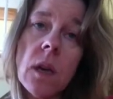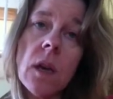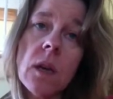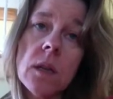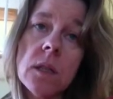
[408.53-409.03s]

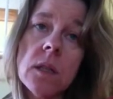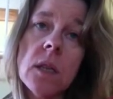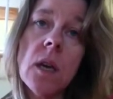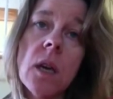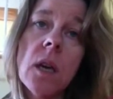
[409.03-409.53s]
And
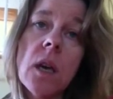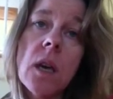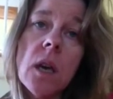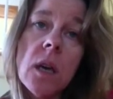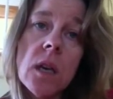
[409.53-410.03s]

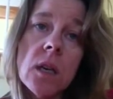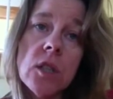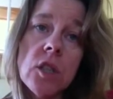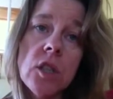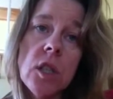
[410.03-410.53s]

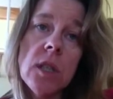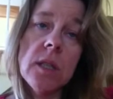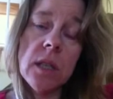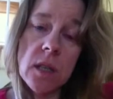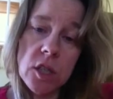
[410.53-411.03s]
she
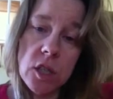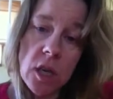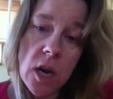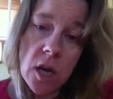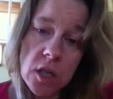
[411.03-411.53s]
said that
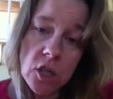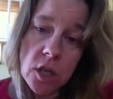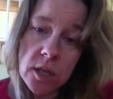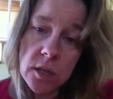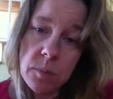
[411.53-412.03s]
she had
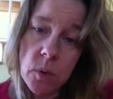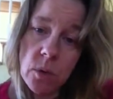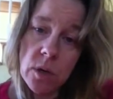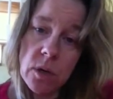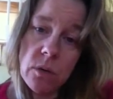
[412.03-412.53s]
just
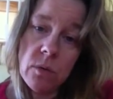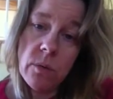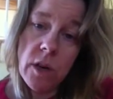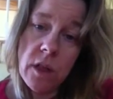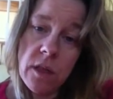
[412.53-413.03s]
spoken
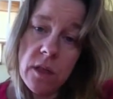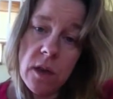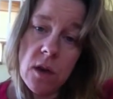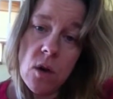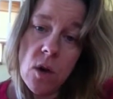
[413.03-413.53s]
with
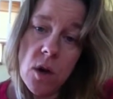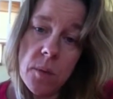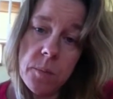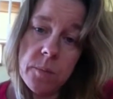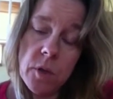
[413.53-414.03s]
the
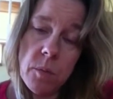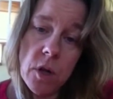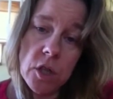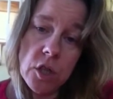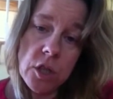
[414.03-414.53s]

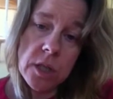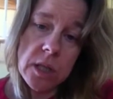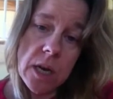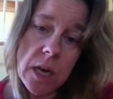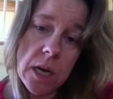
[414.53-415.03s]

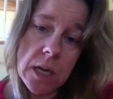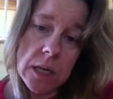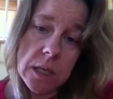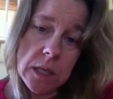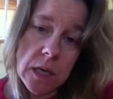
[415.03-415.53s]
ophthalmologist,
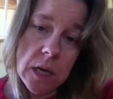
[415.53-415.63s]
and